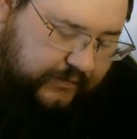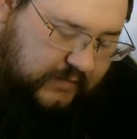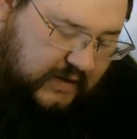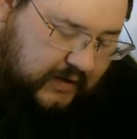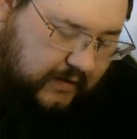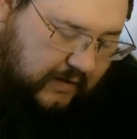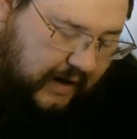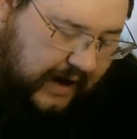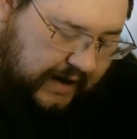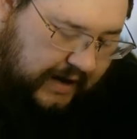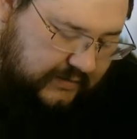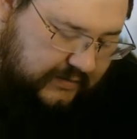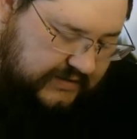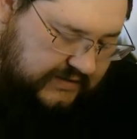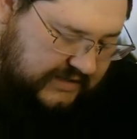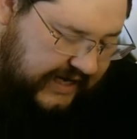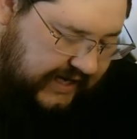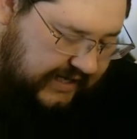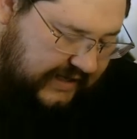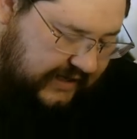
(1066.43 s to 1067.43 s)
The cry was
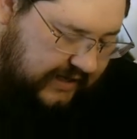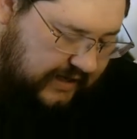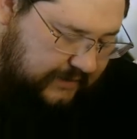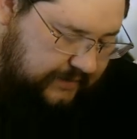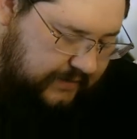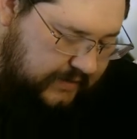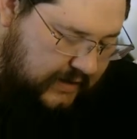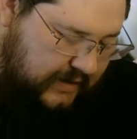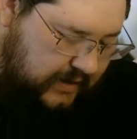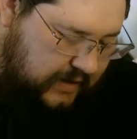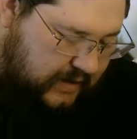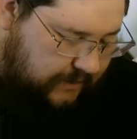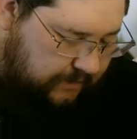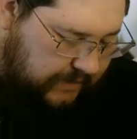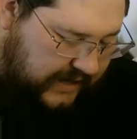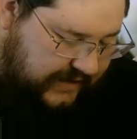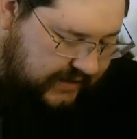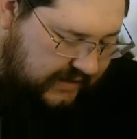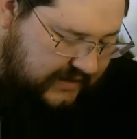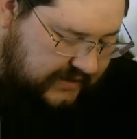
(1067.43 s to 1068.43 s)
taken up
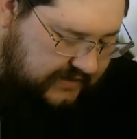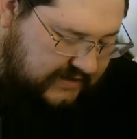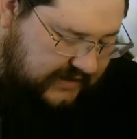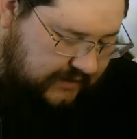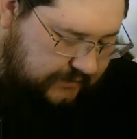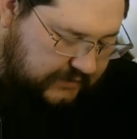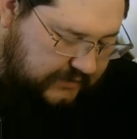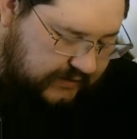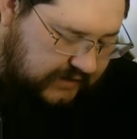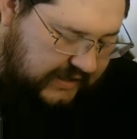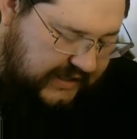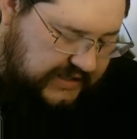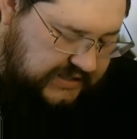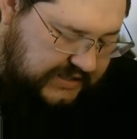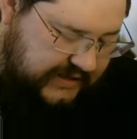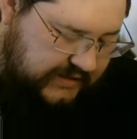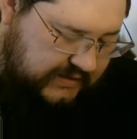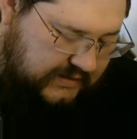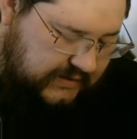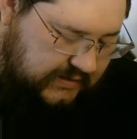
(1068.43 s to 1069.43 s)
by the assembled
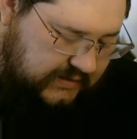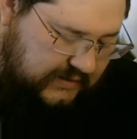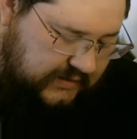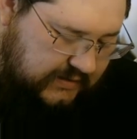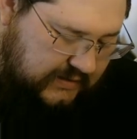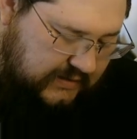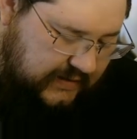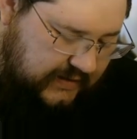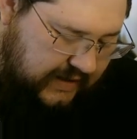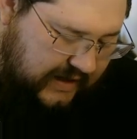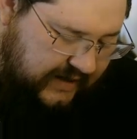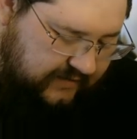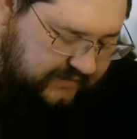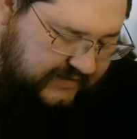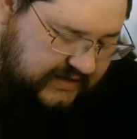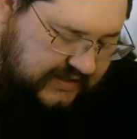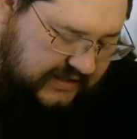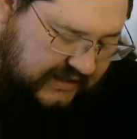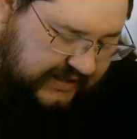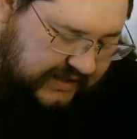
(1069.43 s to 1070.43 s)
legions, and
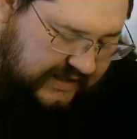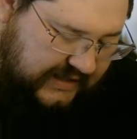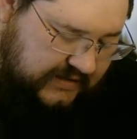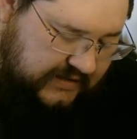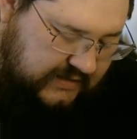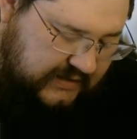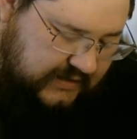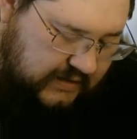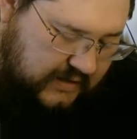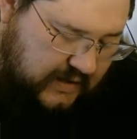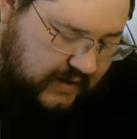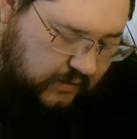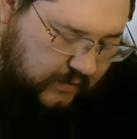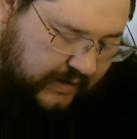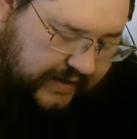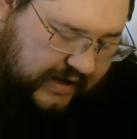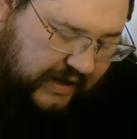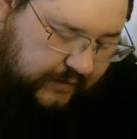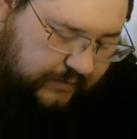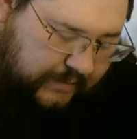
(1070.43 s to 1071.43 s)
Vitellius,
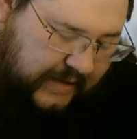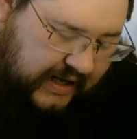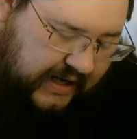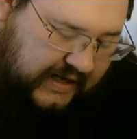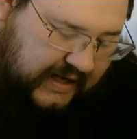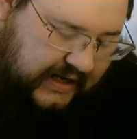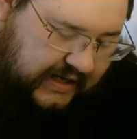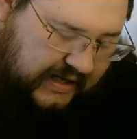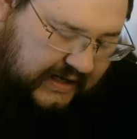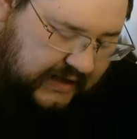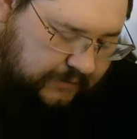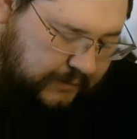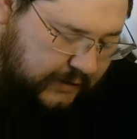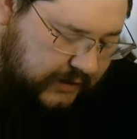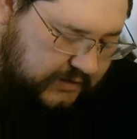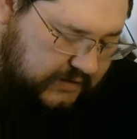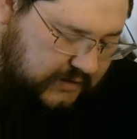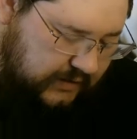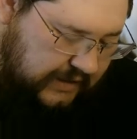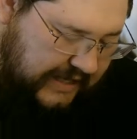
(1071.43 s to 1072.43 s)
without making any
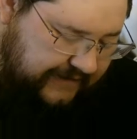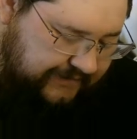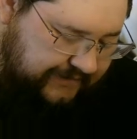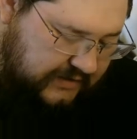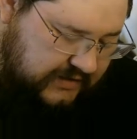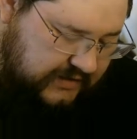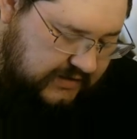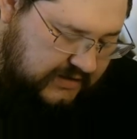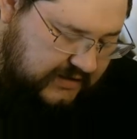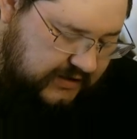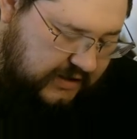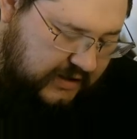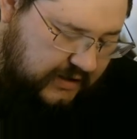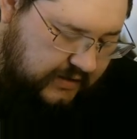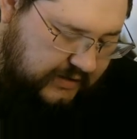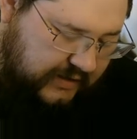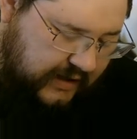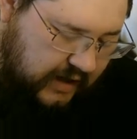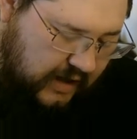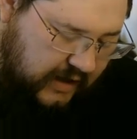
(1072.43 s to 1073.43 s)
personal effort to
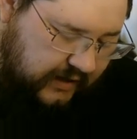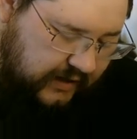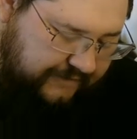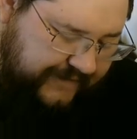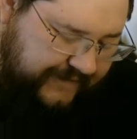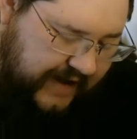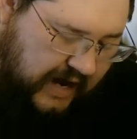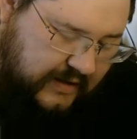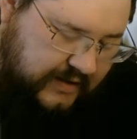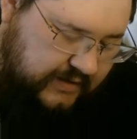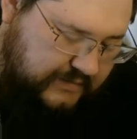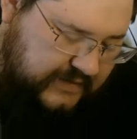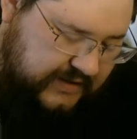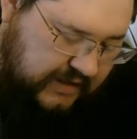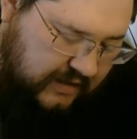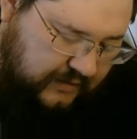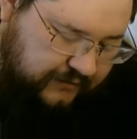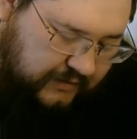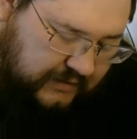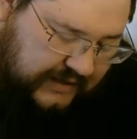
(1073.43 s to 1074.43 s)
secure the honor, found
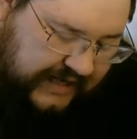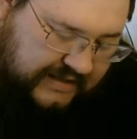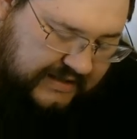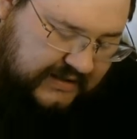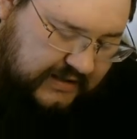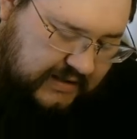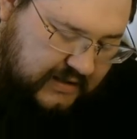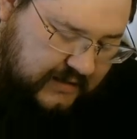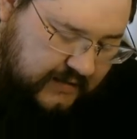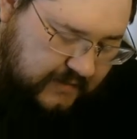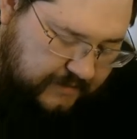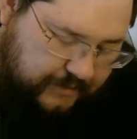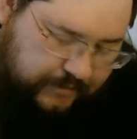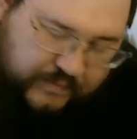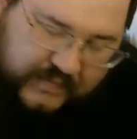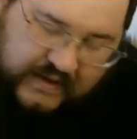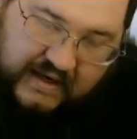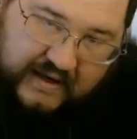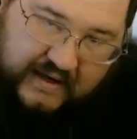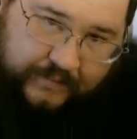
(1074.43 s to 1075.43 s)
himself elected
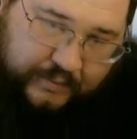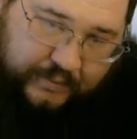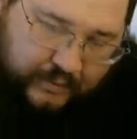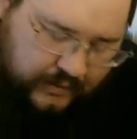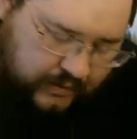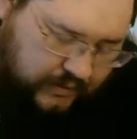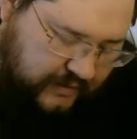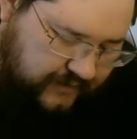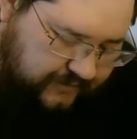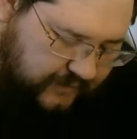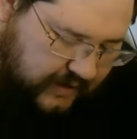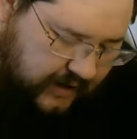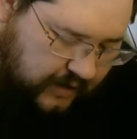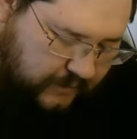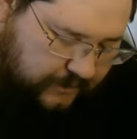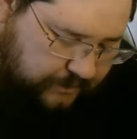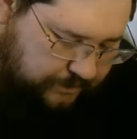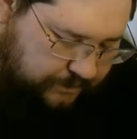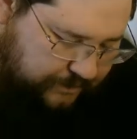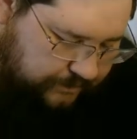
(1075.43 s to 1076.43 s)
emperor of
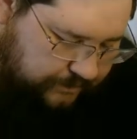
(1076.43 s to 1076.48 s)
Rome.